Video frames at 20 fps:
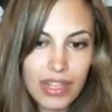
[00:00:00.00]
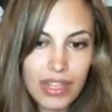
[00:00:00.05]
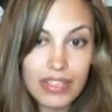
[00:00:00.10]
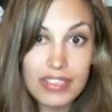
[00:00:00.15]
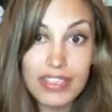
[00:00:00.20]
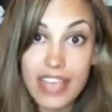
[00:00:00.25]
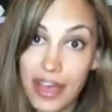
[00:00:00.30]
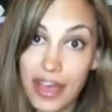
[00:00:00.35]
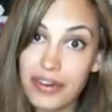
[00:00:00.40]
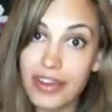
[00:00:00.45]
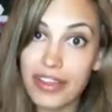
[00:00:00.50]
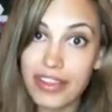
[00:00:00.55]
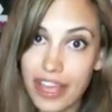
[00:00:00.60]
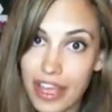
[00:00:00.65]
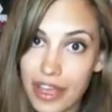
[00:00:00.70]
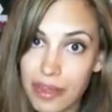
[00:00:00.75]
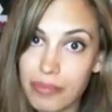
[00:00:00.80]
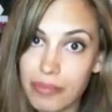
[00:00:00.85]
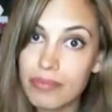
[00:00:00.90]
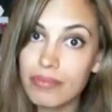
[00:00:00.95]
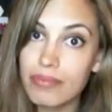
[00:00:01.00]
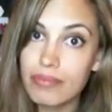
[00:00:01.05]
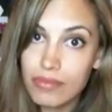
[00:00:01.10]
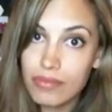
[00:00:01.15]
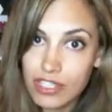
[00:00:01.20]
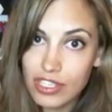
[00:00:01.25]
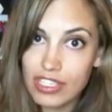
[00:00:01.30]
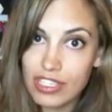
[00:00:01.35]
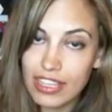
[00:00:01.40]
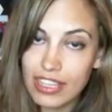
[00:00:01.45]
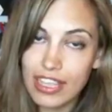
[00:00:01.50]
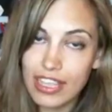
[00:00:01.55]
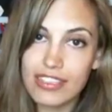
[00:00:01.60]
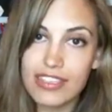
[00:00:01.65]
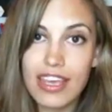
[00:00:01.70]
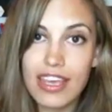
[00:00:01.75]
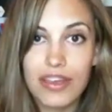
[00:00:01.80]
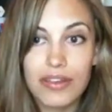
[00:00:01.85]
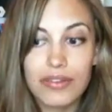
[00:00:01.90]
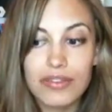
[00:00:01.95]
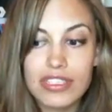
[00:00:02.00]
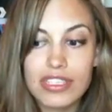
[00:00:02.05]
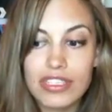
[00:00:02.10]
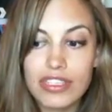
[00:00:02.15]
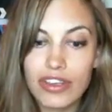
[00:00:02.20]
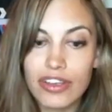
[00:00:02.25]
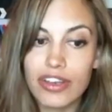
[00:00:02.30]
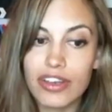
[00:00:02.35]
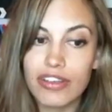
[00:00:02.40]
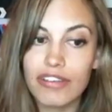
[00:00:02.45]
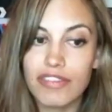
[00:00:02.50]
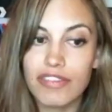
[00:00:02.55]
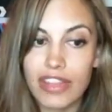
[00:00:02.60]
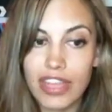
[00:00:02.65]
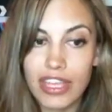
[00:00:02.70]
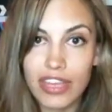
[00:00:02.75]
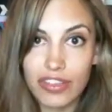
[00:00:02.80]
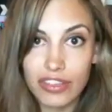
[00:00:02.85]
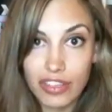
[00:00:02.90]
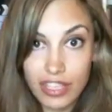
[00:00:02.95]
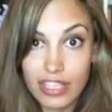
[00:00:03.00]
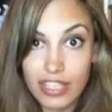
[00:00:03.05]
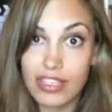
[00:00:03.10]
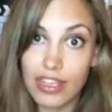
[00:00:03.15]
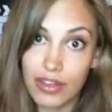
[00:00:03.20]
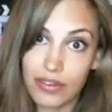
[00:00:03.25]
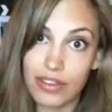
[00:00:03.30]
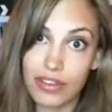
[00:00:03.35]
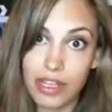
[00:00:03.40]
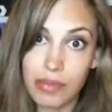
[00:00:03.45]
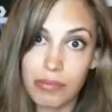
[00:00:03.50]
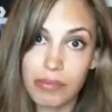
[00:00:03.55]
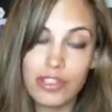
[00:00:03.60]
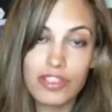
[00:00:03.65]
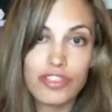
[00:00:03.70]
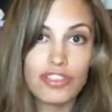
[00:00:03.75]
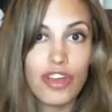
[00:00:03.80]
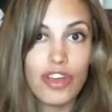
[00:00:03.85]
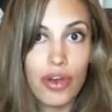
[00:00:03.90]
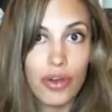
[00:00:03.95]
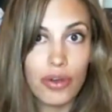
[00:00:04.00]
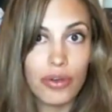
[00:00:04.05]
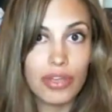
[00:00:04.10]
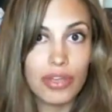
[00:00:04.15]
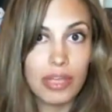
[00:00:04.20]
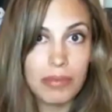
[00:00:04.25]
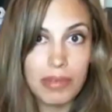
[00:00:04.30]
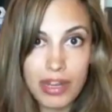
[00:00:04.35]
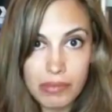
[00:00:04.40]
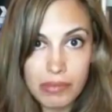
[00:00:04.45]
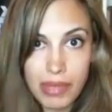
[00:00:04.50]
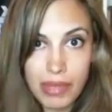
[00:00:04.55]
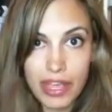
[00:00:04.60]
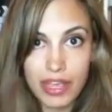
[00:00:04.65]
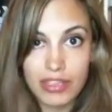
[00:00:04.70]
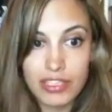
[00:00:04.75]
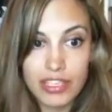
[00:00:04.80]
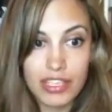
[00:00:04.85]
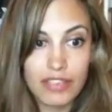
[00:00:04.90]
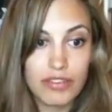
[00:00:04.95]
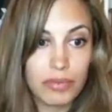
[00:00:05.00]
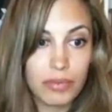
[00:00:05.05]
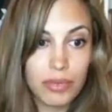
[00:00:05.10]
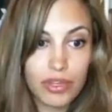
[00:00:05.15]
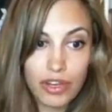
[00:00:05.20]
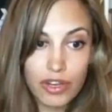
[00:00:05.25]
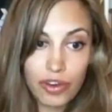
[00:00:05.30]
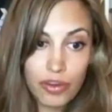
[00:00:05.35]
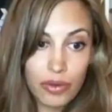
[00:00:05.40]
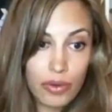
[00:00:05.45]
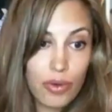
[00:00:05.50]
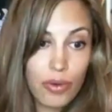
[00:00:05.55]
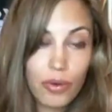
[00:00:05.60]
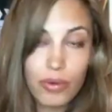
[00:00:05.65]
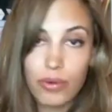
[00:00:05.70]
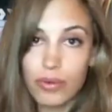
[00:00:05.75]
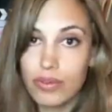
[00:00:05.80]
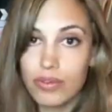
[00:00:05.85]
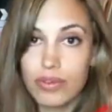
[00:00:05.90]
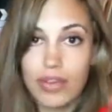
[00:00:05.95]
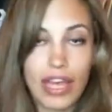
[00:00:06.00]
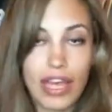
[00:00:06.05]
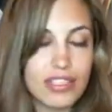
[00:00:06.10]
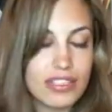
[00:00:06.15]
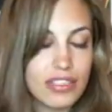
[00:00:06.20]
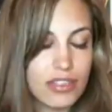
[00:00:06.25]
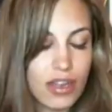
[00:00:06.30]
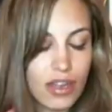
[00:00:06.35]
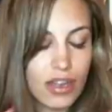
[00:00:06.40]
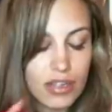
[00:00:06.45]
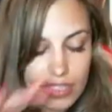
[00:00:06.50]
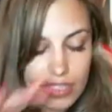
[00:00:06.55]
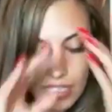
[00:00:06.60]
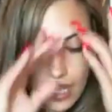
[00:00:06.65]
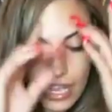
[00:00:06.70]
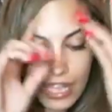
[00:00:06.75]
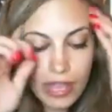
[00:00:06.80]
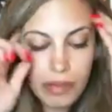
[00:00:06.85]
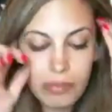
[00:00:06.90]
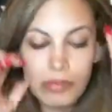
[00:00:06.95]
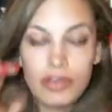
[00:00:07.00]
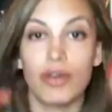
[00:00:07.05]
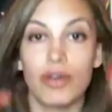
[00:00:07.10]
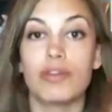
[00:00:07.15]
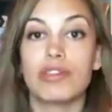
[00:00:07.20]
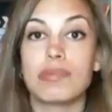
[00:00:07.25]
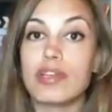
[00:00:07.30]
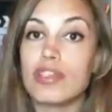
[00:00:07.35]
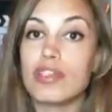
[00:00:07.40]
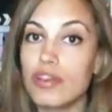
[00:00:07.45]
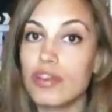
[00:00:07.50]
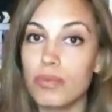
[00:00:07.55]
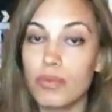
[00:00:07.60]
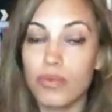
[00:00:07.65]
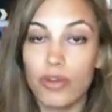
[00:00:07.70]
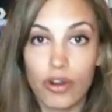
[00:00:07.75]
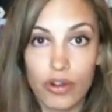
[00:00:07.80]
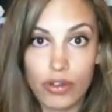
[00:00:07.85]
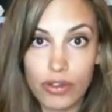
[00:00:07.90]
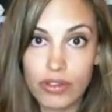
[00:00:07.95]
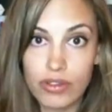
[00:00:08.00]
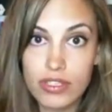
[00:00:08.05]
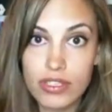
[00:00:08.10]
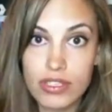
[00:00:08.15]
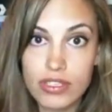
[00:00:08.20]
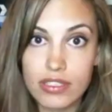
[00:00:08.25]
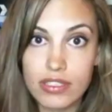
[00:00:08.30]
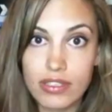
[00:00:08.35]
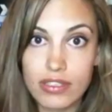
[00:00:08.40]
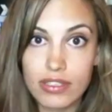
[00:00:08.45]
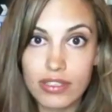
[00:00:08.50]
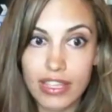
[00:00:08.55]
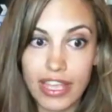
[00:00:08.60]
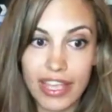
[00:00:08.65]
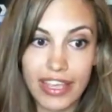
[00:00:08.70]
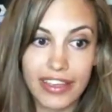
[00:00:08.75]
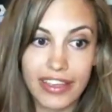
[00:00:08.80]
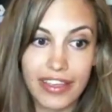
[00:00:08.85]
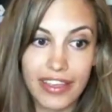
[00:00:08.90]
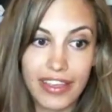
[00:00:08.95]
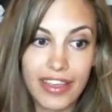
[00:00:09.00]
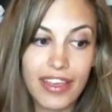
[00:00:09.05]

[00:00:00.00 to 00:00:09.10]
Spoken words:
on them, just like that sounds, they're going to feel like you're looking down on them. So keep that in mind, even when I see it all the time, you know, especially girls, like,